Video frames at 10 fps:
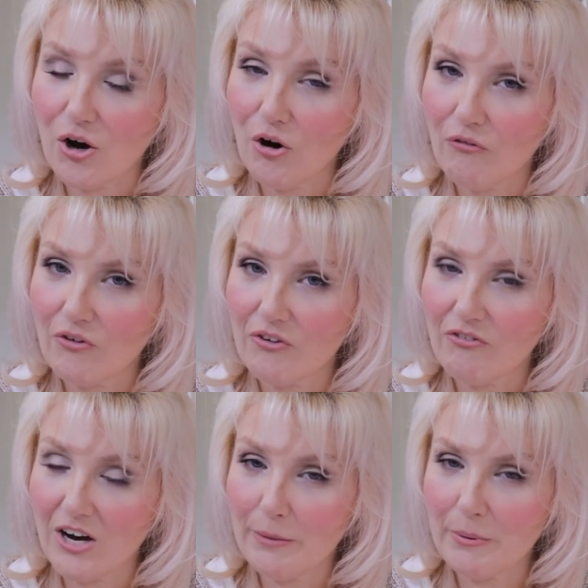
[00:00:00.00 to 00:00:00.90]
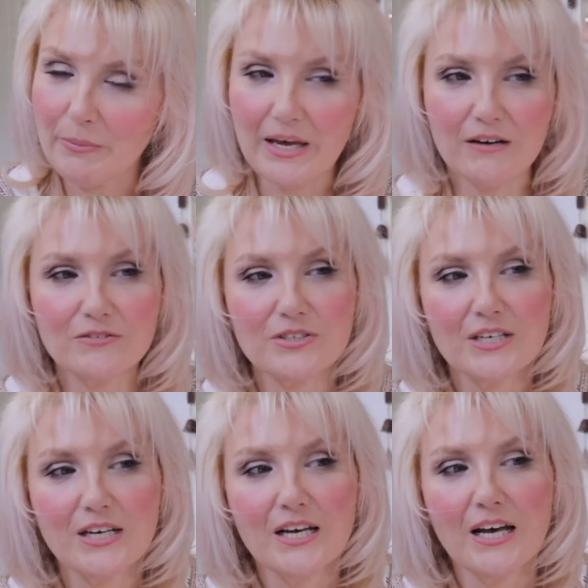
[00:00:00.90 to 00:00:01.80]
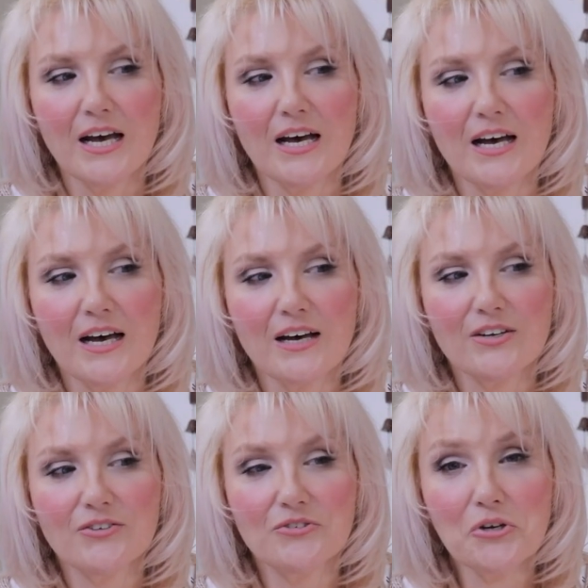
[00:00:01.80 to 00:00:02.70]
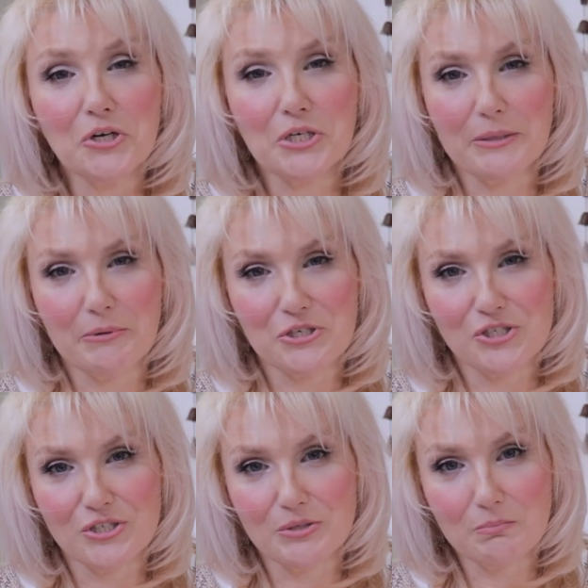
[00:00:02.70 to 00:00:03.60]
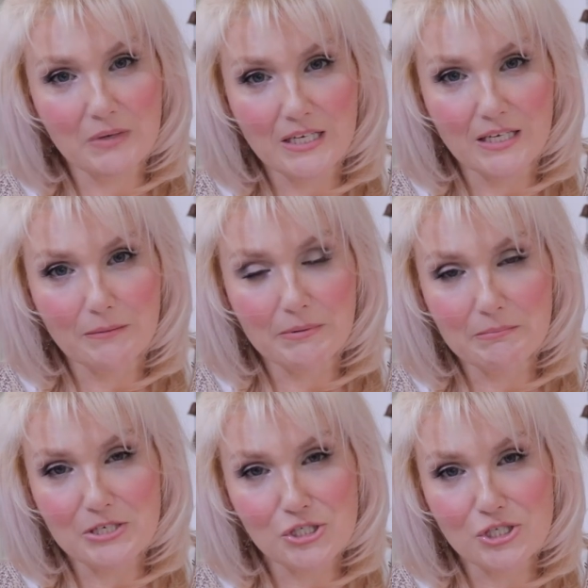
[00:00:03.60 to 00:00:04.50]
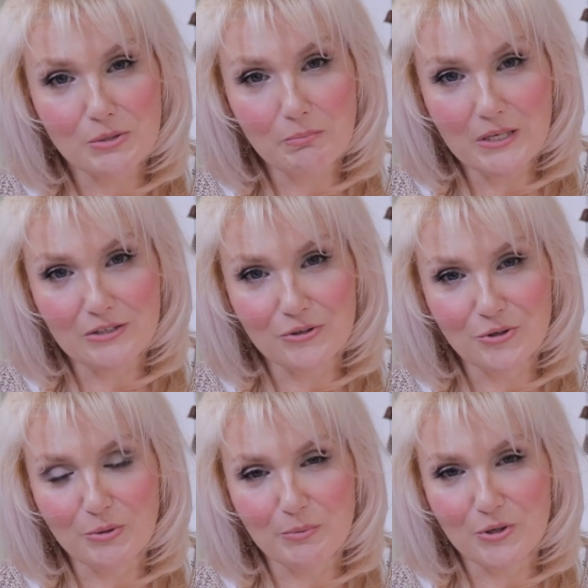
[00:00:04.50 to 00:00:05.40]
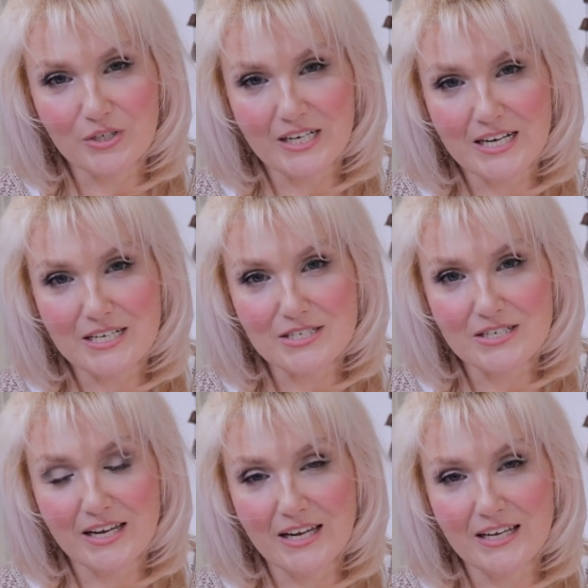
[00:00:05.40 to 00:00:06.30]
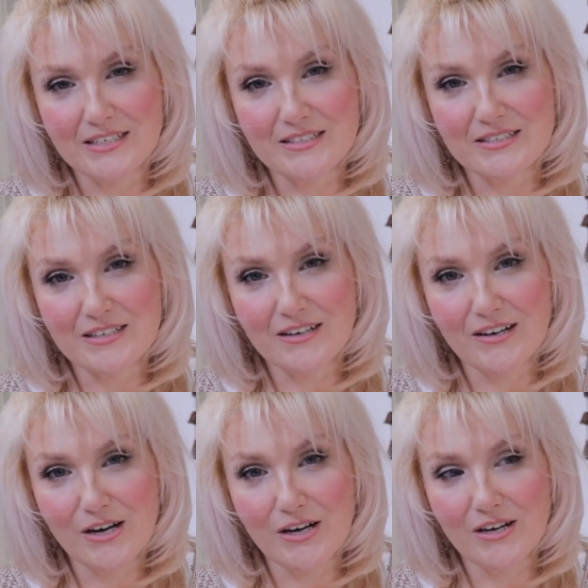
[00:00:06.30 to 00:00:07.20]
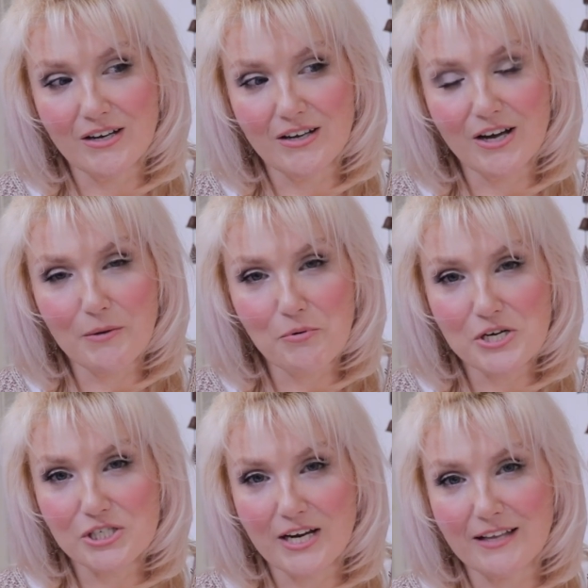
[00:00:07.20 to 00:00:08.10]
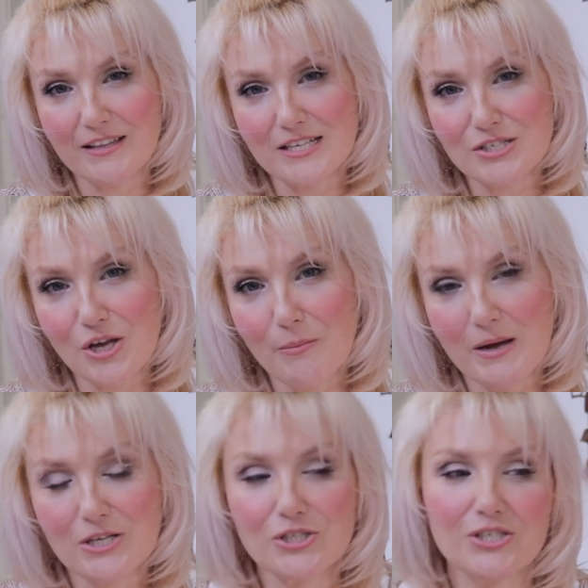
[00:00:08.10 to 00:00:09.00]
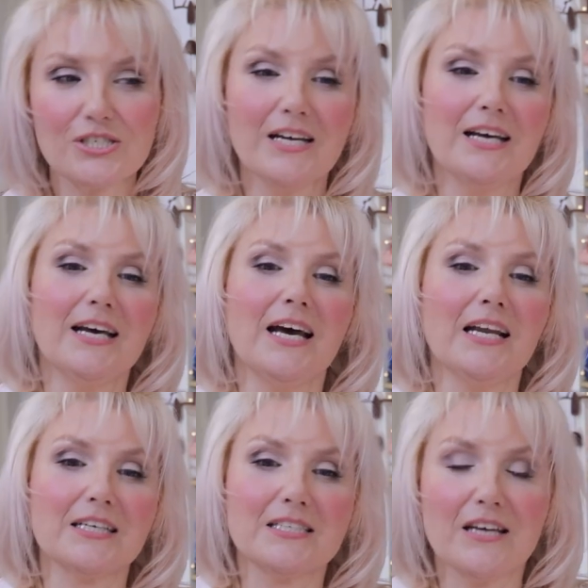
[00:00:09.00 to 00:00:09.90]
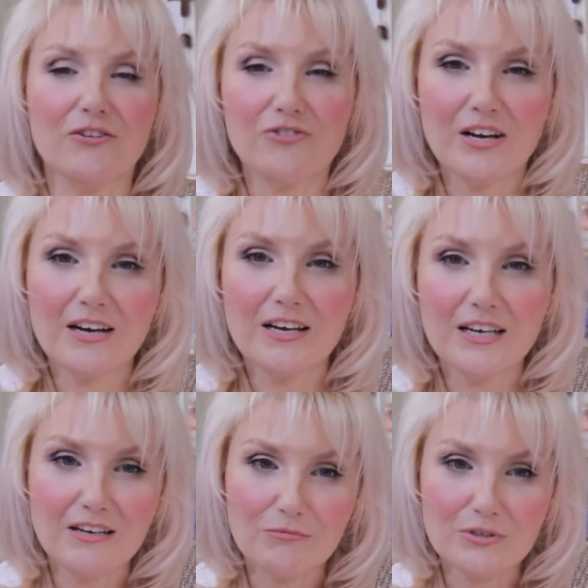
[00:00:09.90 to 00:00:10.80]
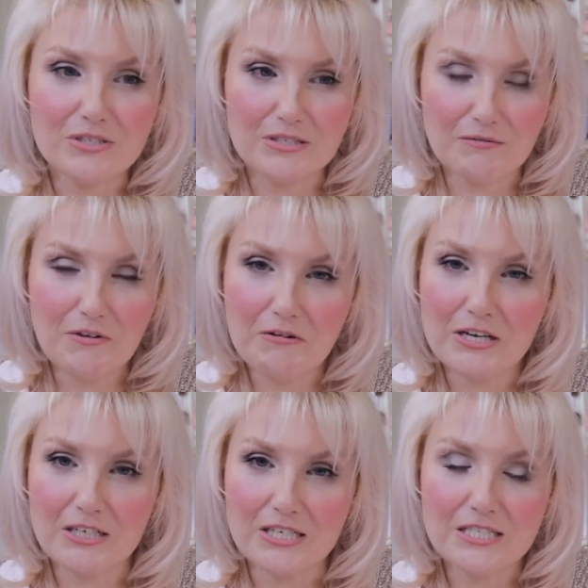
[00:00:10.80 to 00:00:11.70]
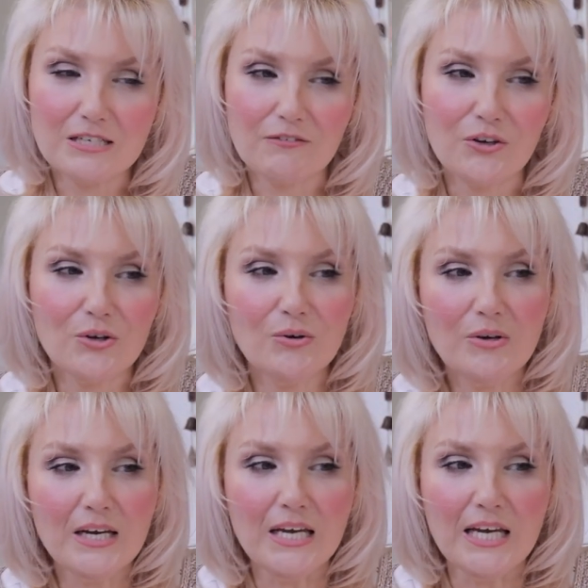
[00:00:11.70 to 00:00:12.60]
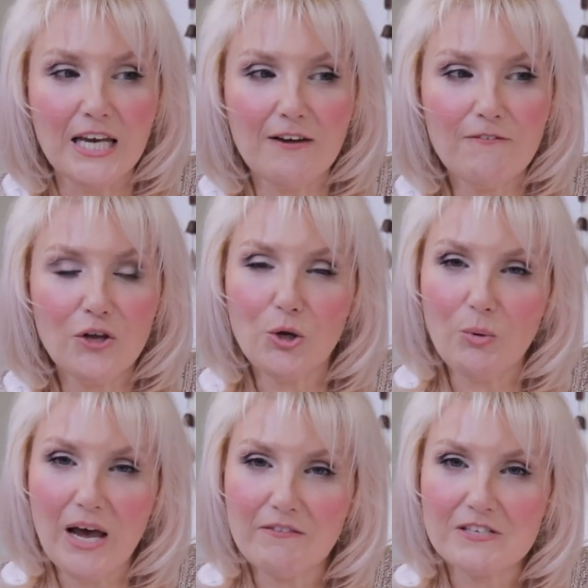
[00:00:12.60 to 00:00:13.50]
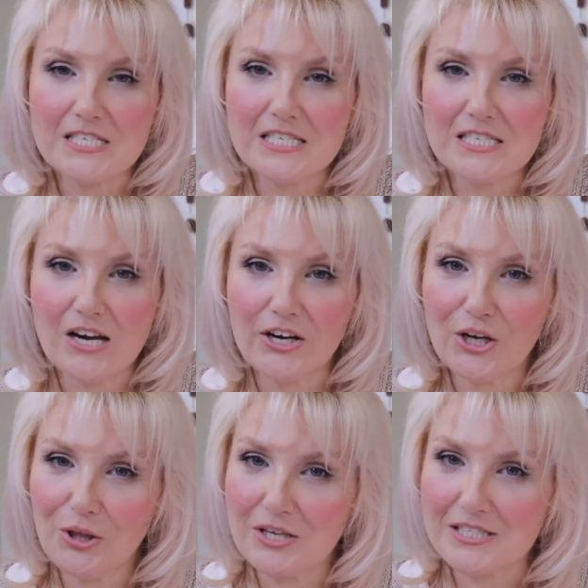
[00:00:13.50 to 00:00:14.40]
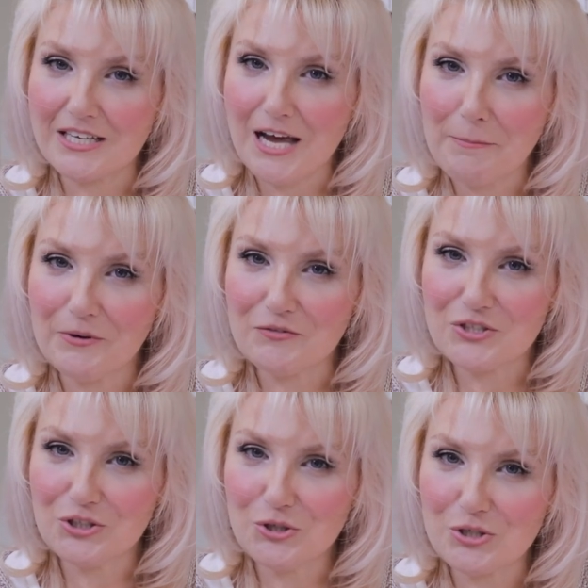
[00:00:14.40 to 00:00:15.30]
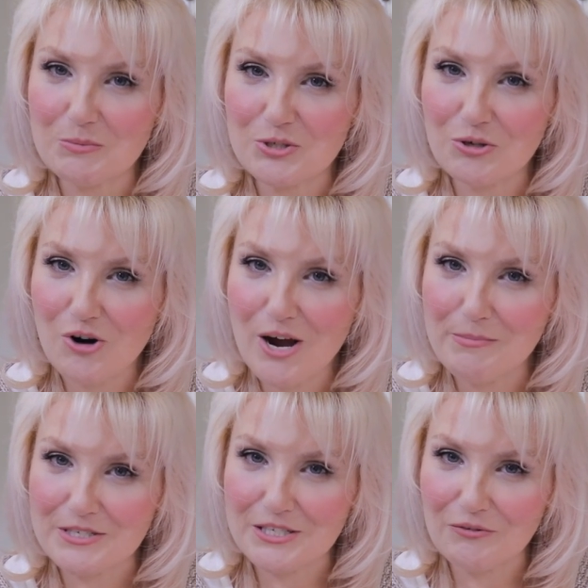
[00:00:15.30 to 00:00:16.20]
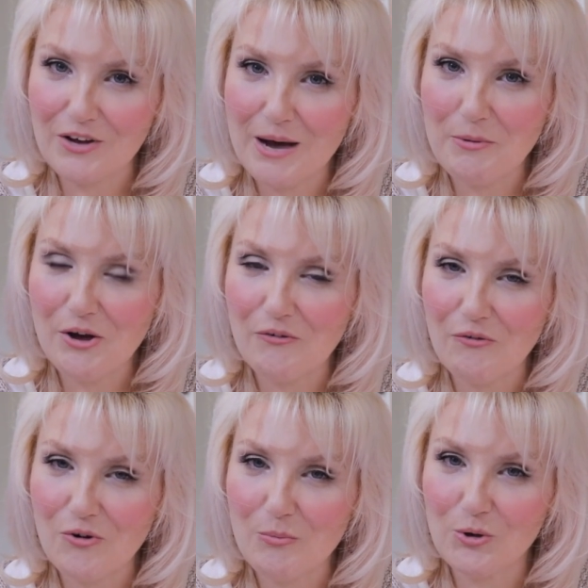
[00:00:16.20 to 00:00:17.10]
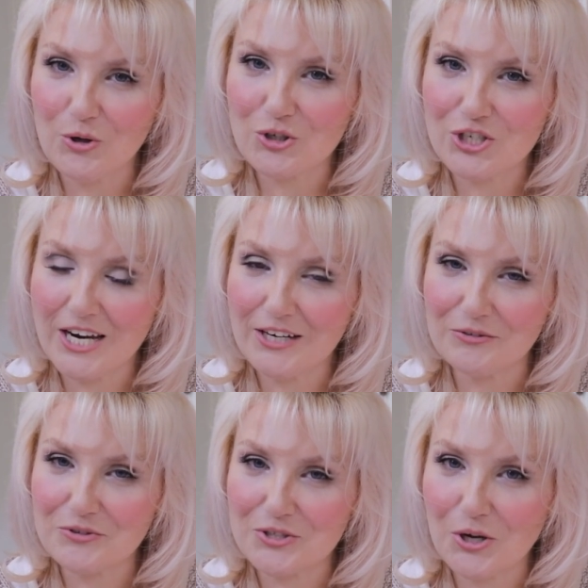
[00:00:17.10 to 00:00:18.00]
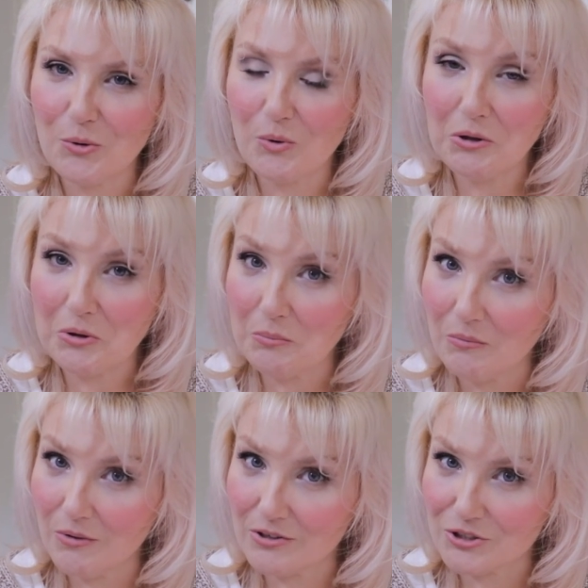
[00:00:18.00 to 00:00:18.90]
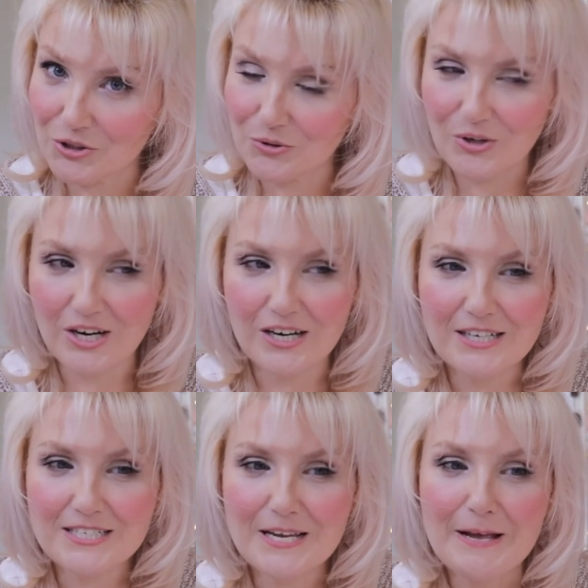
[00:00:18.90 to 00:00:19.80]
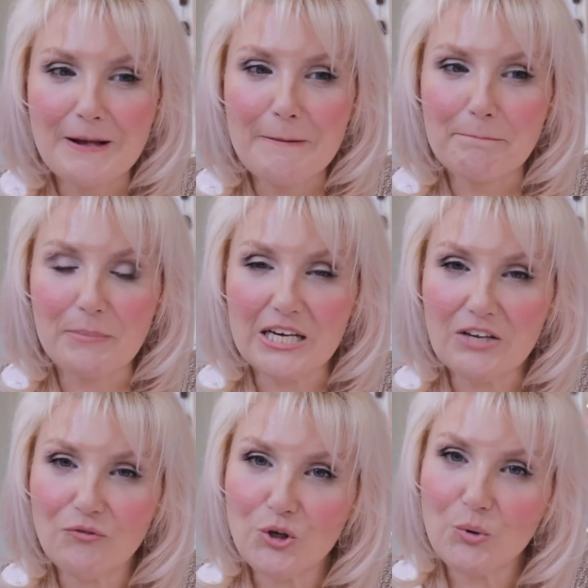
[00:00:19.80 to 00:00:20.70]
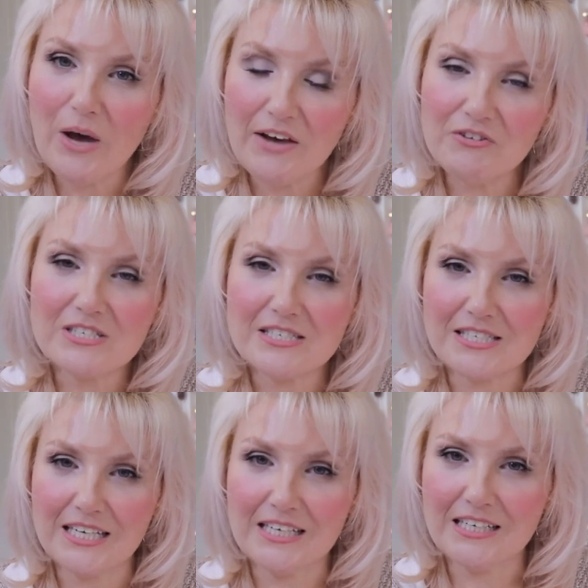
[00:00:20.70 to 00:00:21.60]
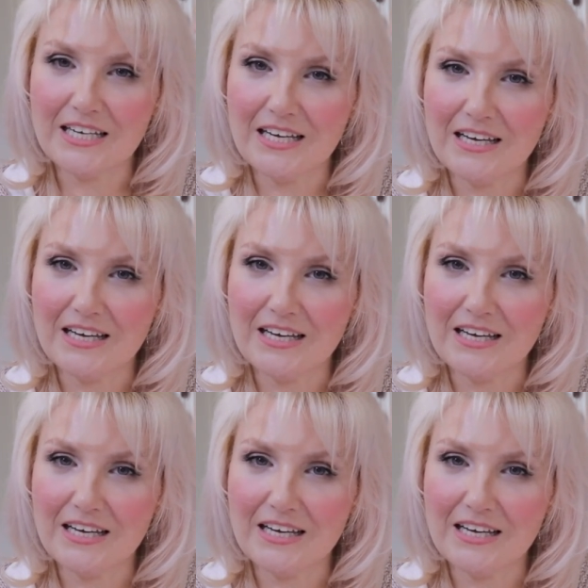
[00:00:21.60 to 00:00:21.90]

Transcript: of Fibrebound not only mentioned me, but mentioned Mill on her podcast, and I appreciate that so much, Aleksandra. It was very nice of you. If you haven't, I know there's a couple of new subscribers that have come over from her channel, so welcome to you guys. But if you haven't seen